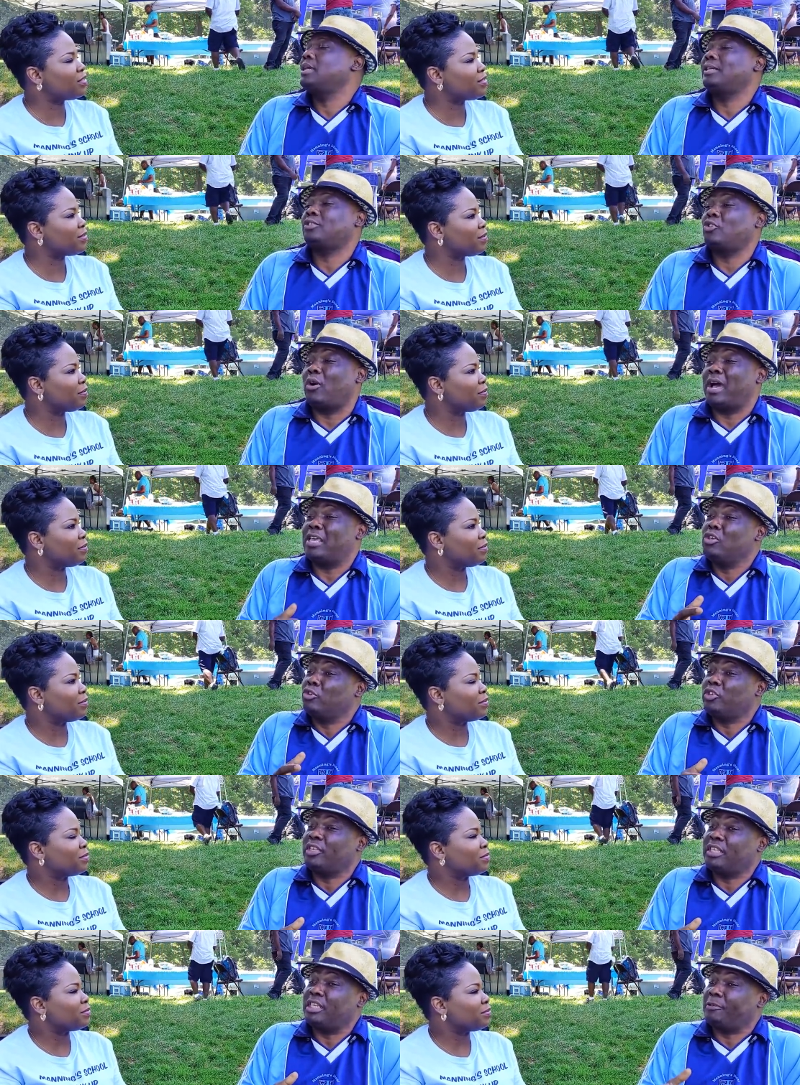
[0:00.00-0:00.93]
Speaker 1: yes. So I
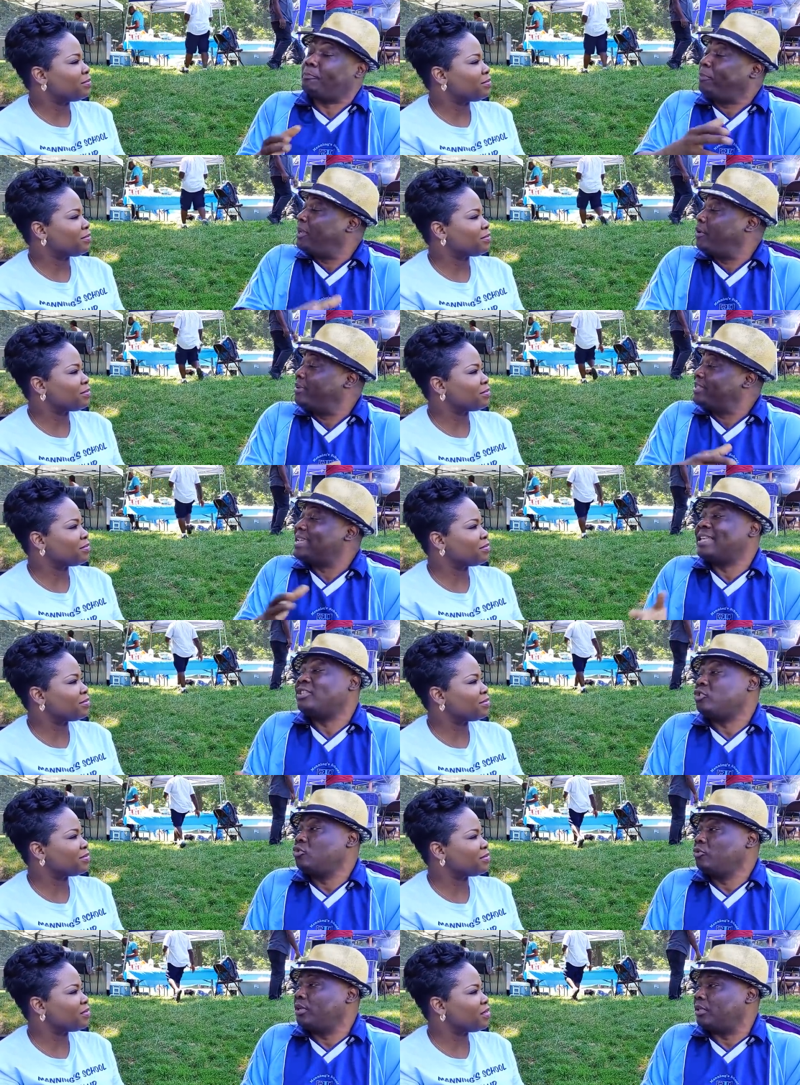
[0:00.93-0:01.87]
used to teach parents and
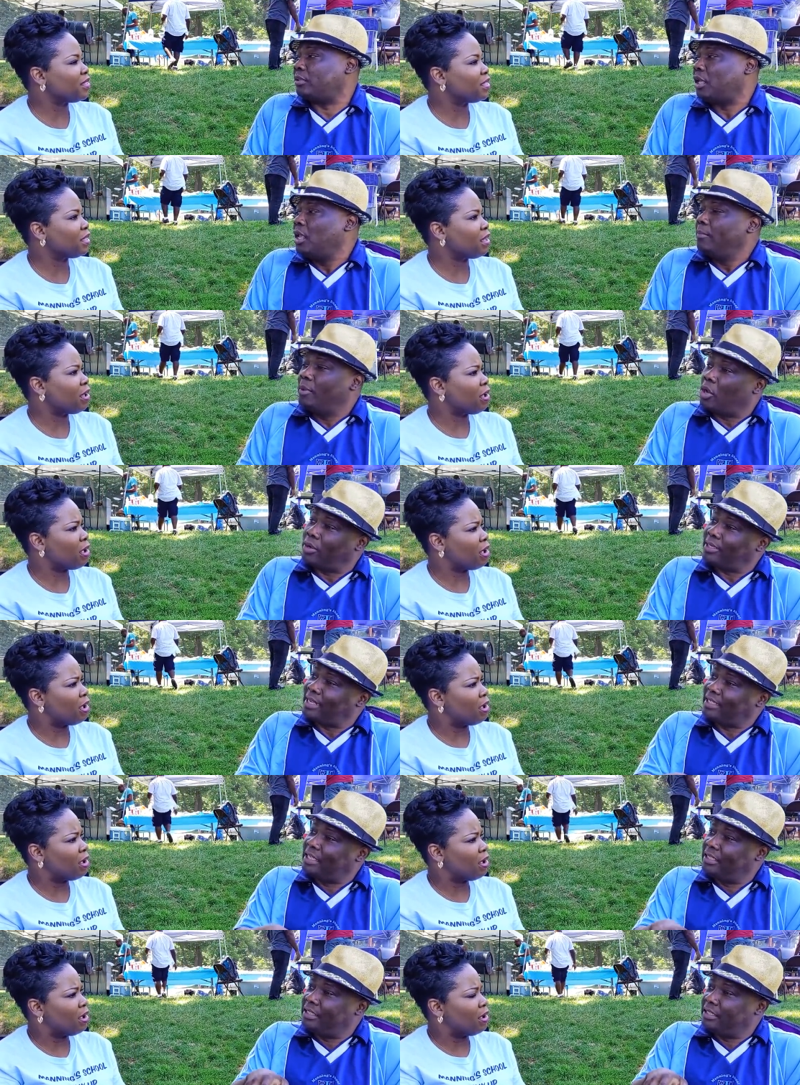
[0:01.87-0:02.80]
students, because I
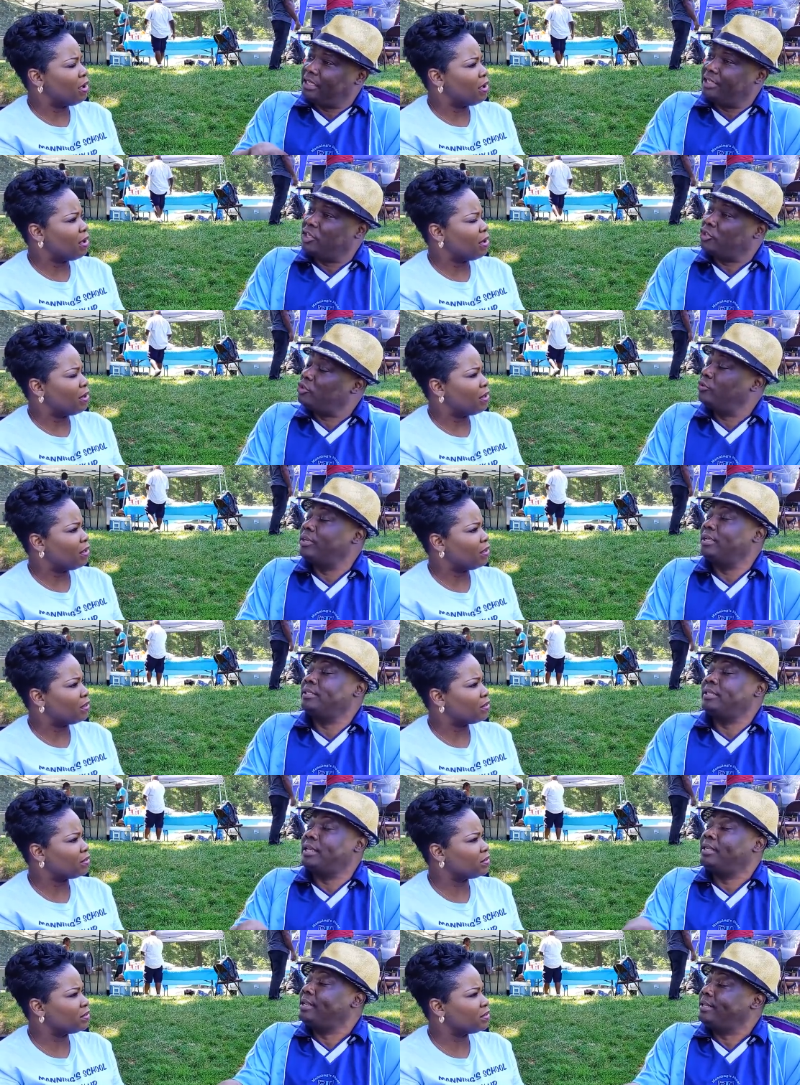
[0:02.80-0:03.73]
still teach the
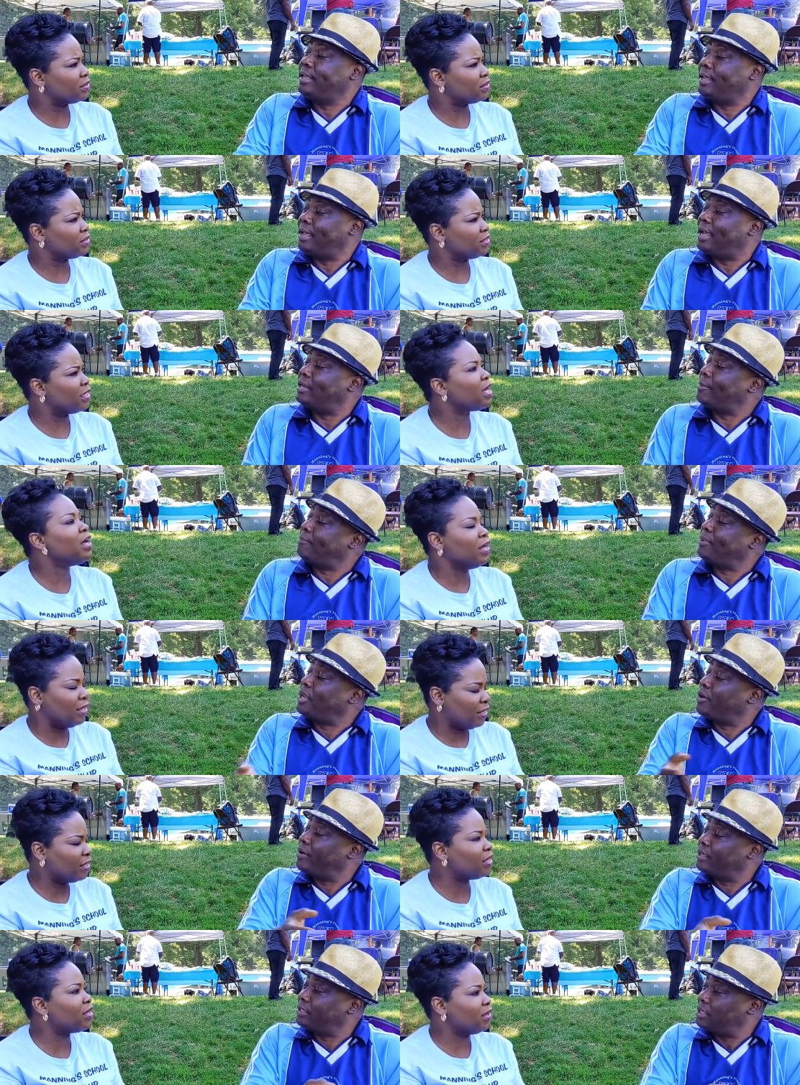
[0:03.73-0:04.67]
students in the day and the
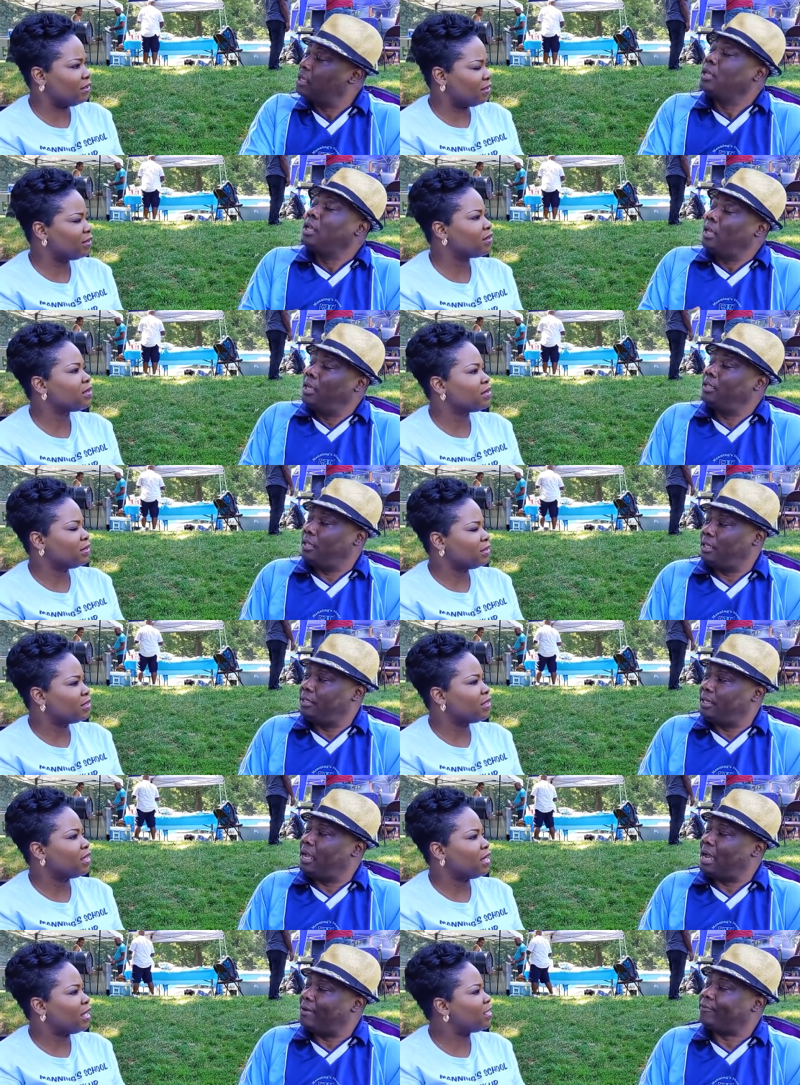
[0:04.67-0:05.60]
parents in, in
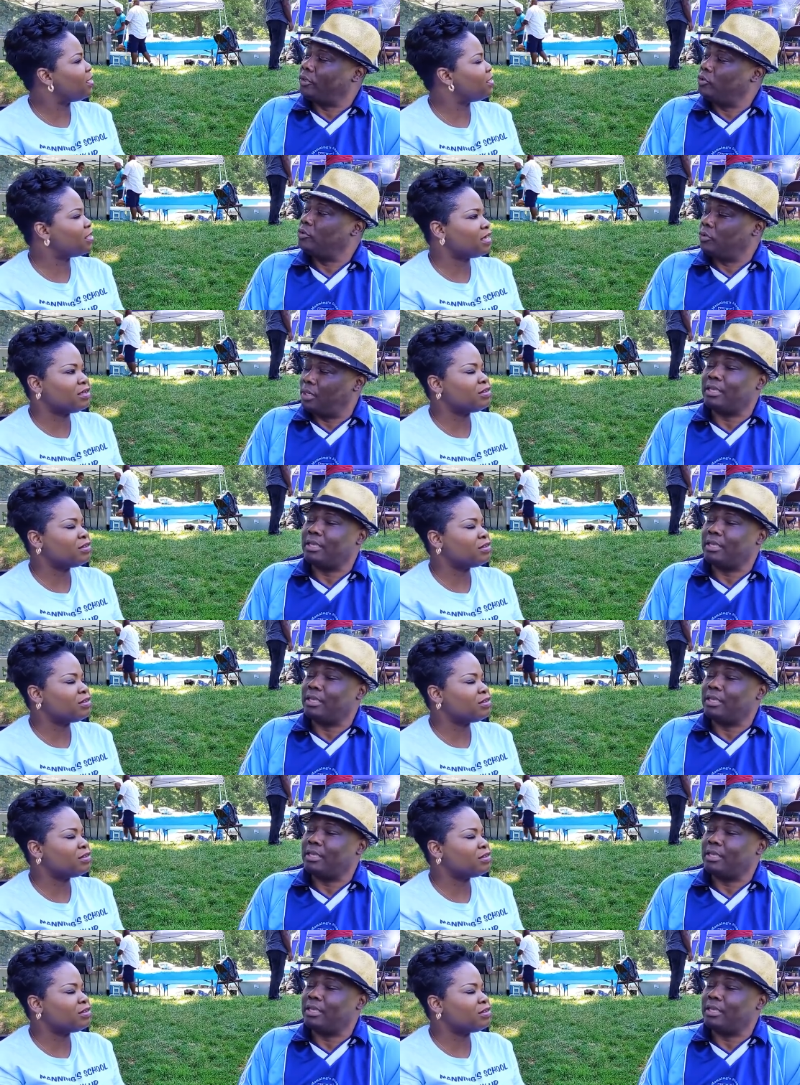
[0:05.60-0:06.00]
the afternoon.